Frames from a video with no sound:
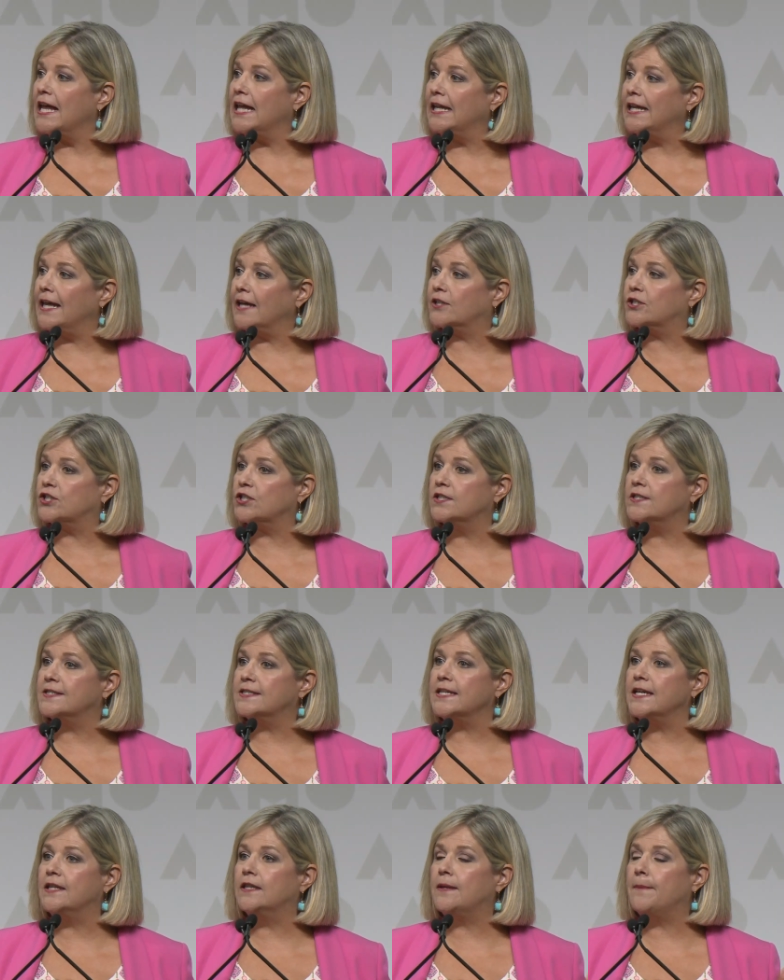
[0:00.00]
elections
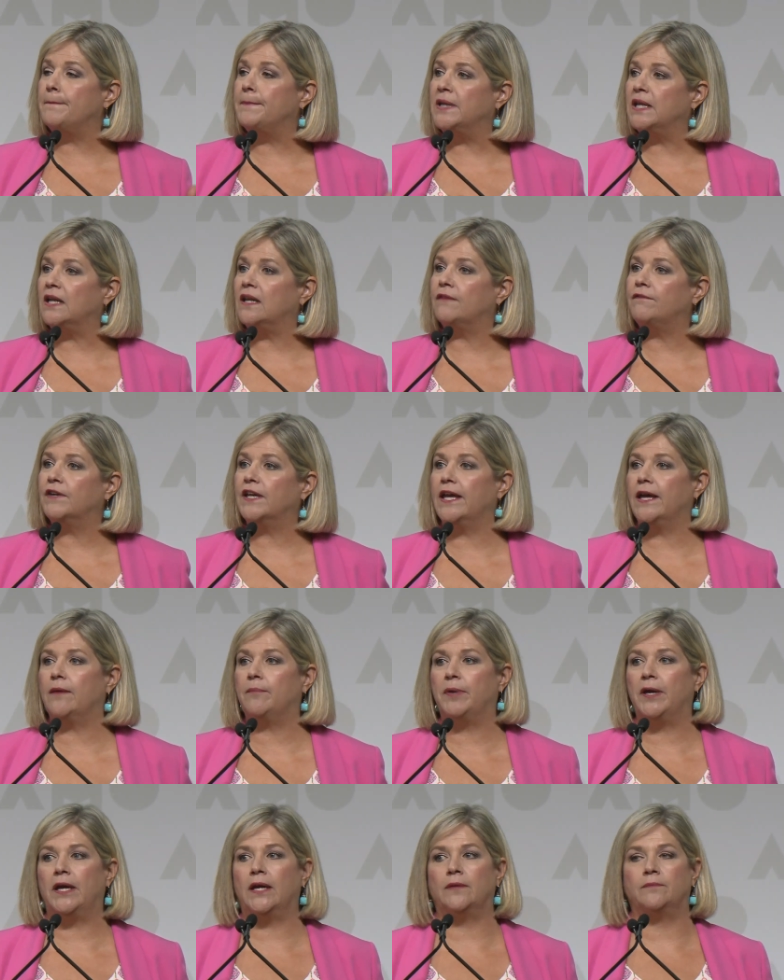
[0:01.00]
in the middle of a
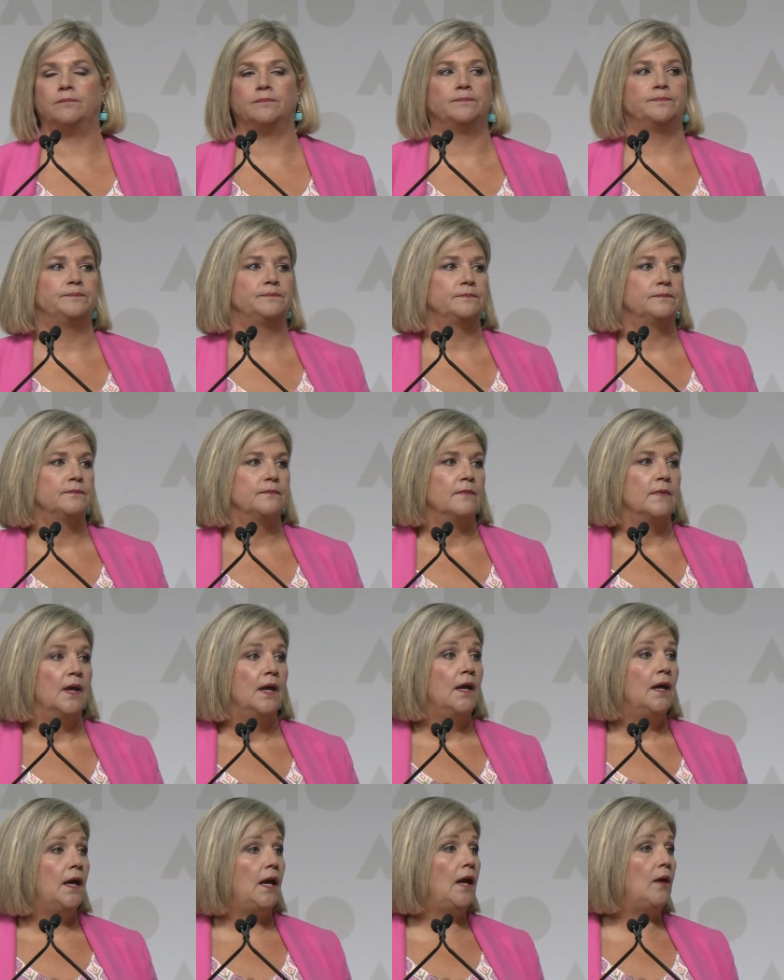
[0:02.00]
campaign.
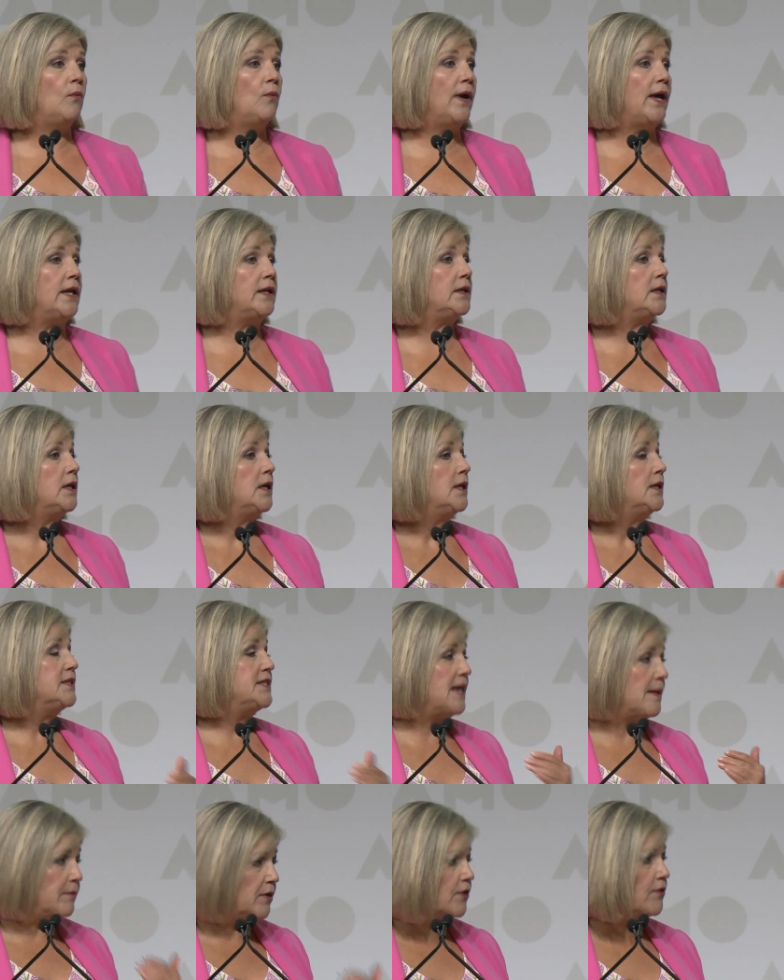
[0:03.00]
And when
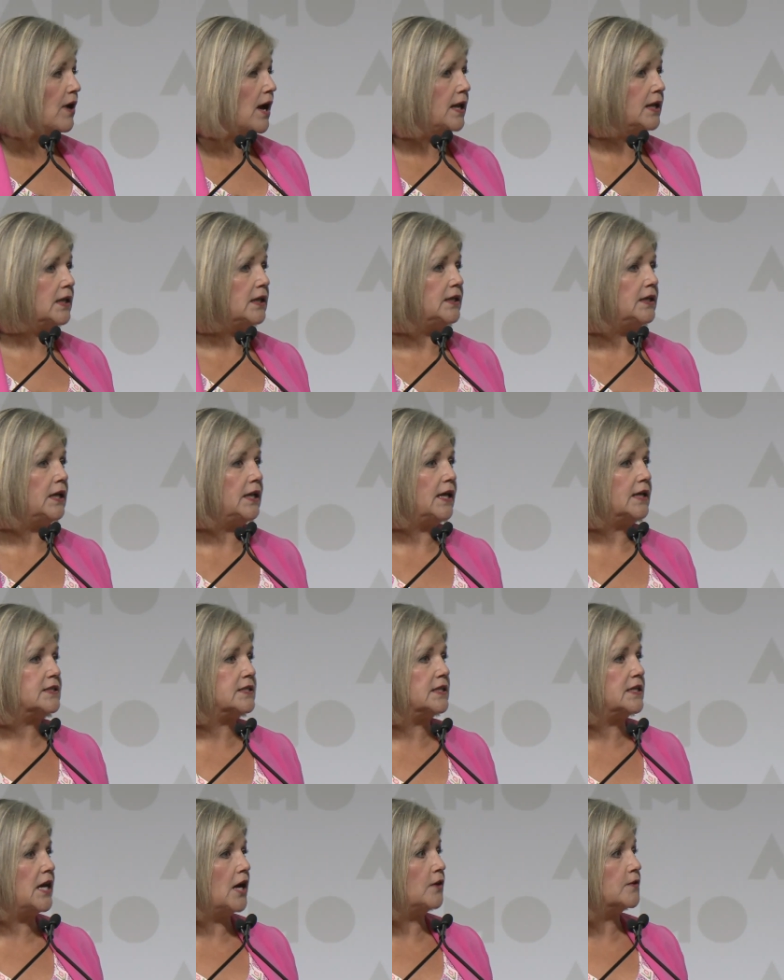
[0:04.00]
democratically
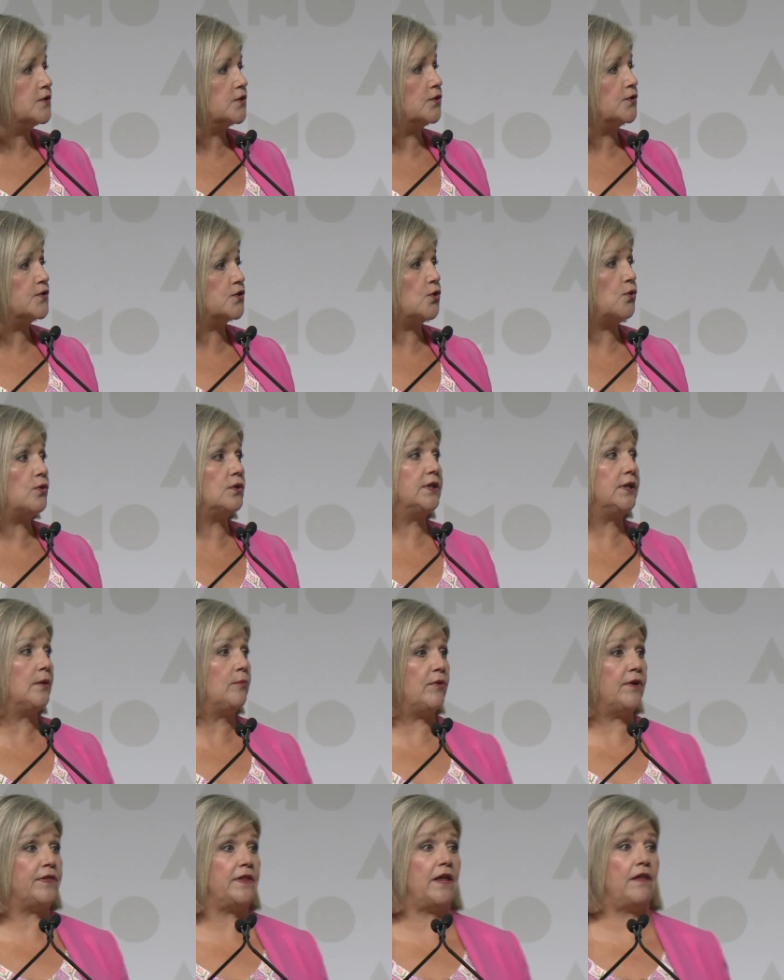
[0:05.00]
elected councils told him
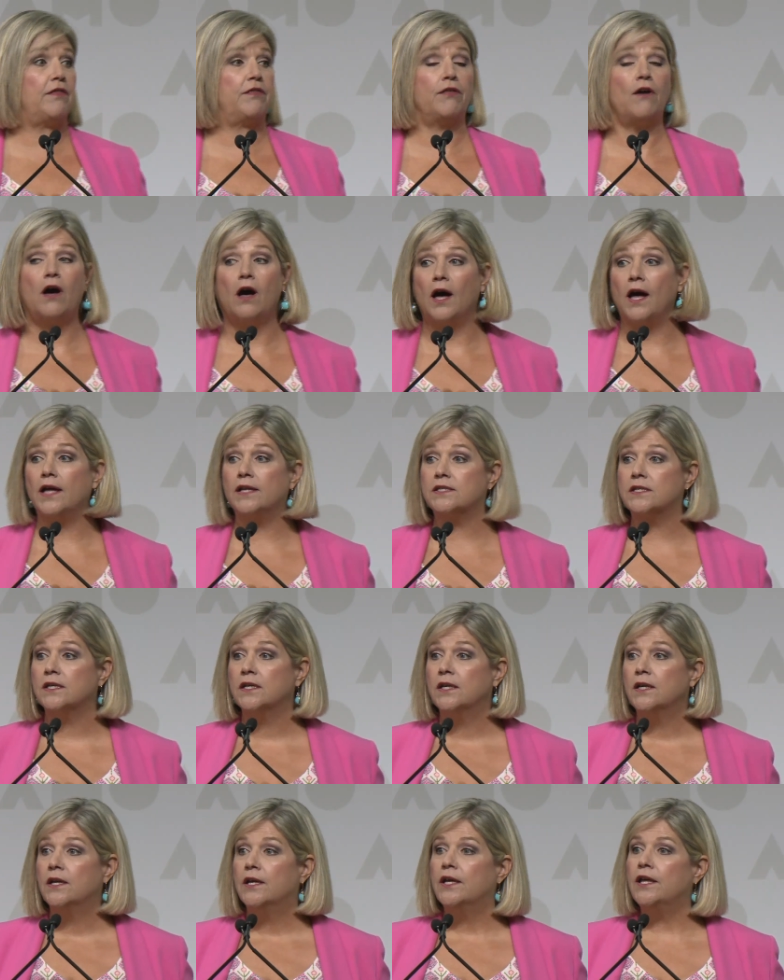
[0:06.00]
what they thought,
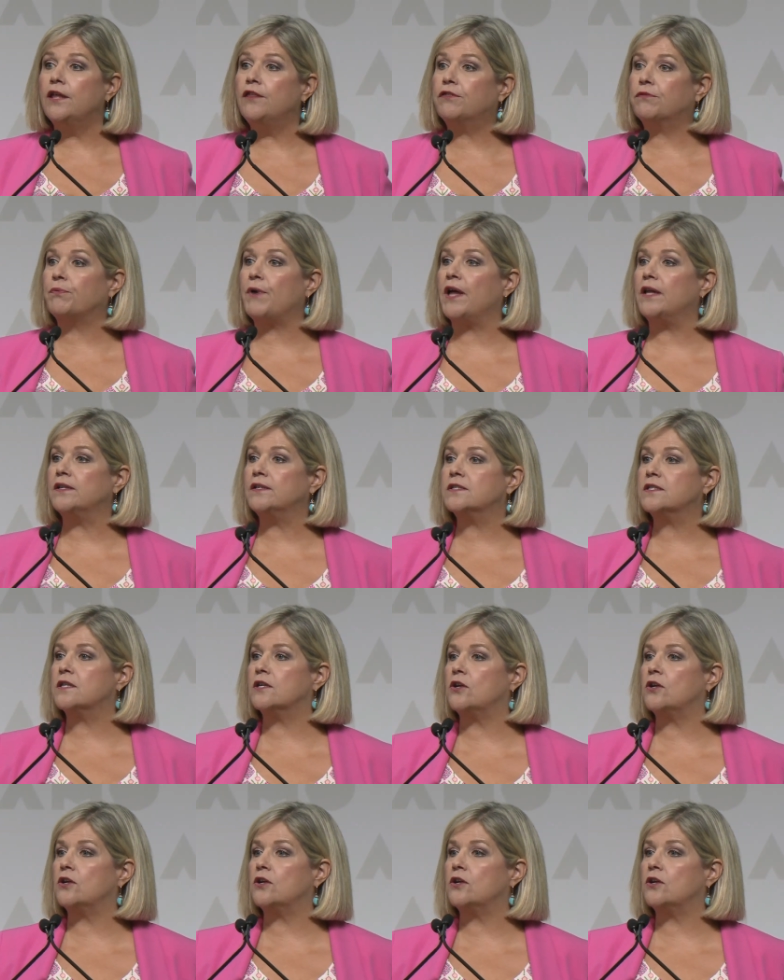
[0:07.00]
he threatened the